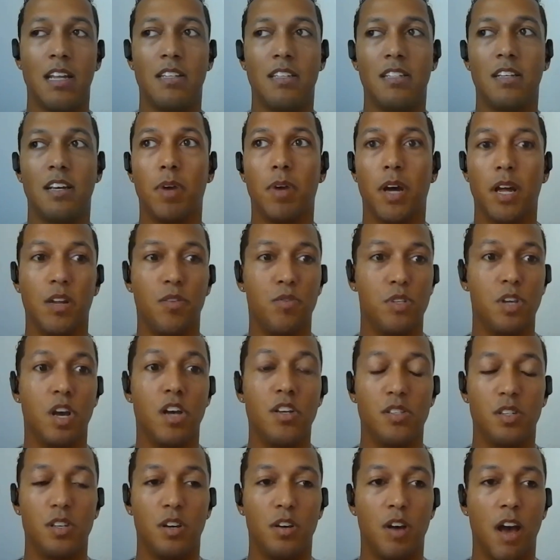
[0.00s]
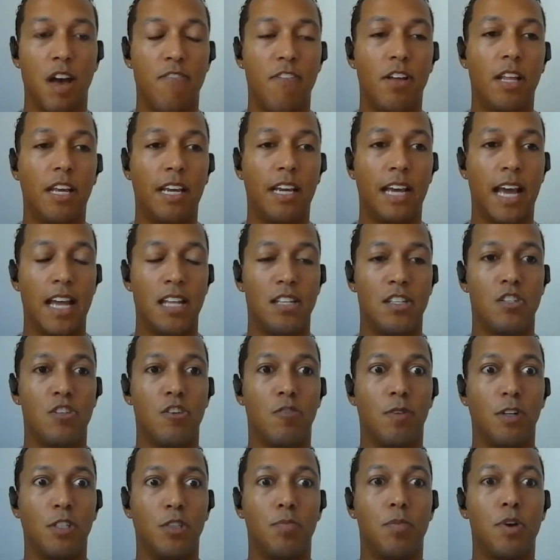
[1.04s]
And but it was also I felt like I had so
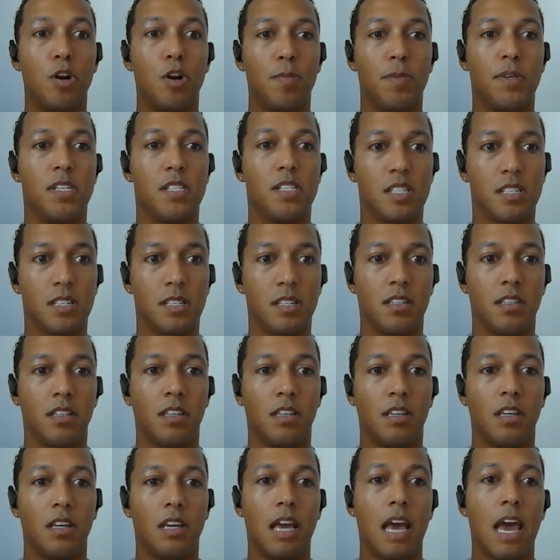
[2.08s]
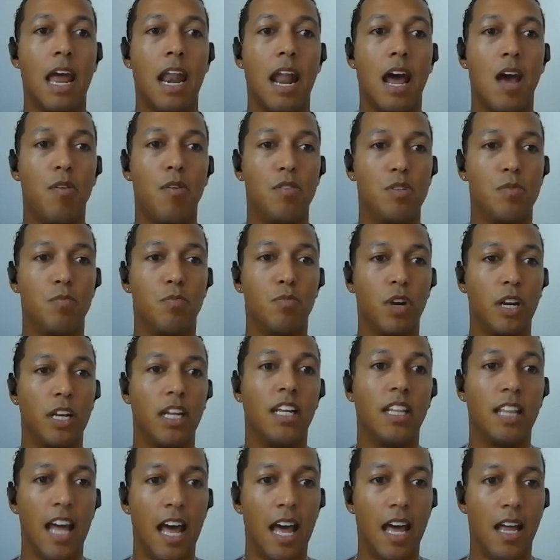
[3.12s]
much purpose, and I was
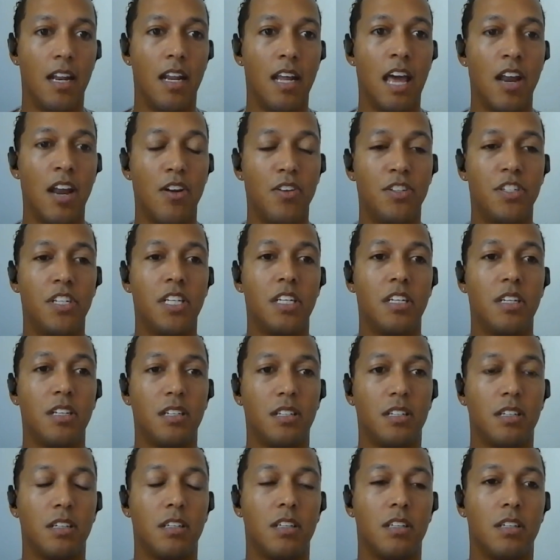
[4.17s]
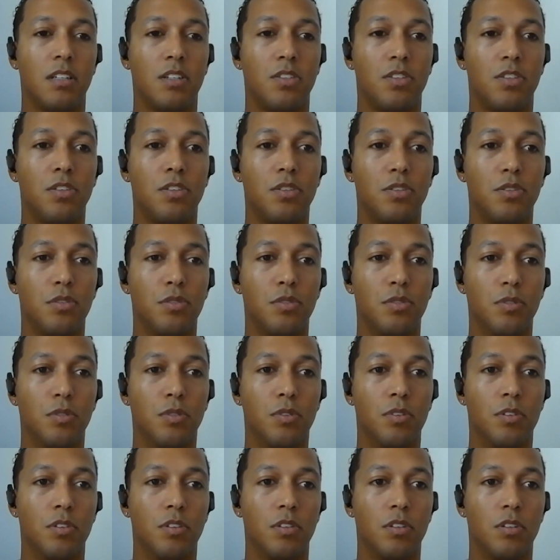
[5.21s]
bringing that energy
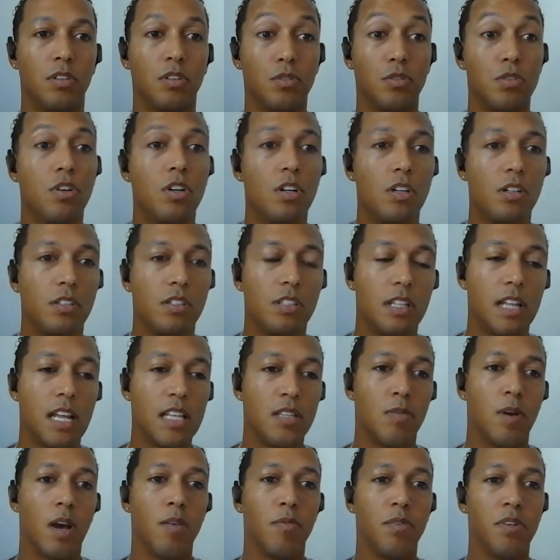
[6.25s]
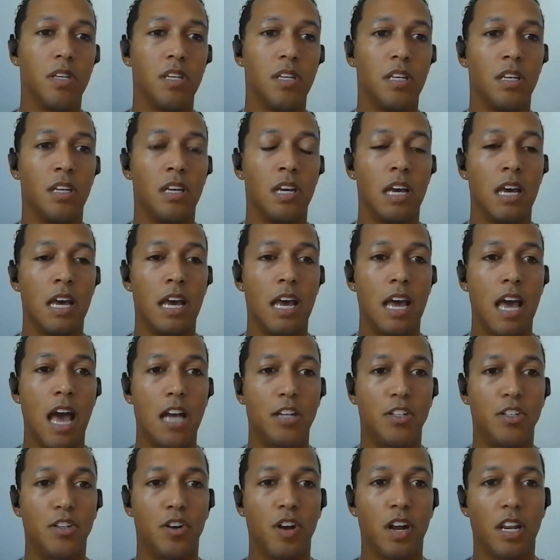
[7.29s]
to Google. That's why we
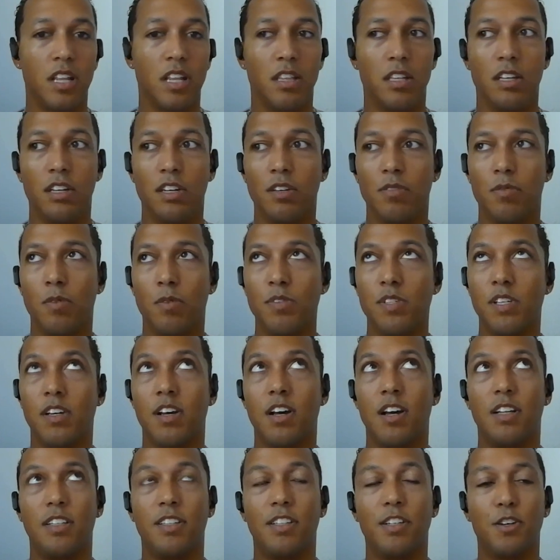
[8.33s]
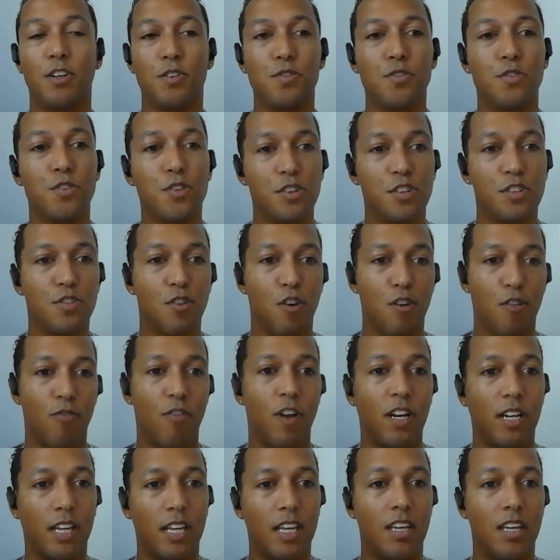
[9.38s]
actually created the what was it called, the Google
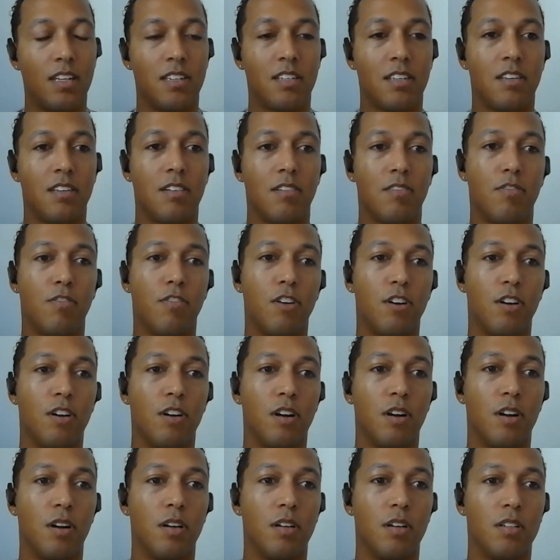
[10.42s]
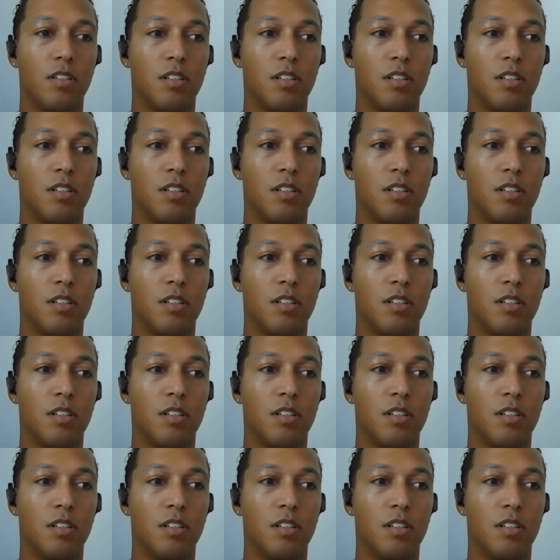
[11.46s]
Storefront Kit for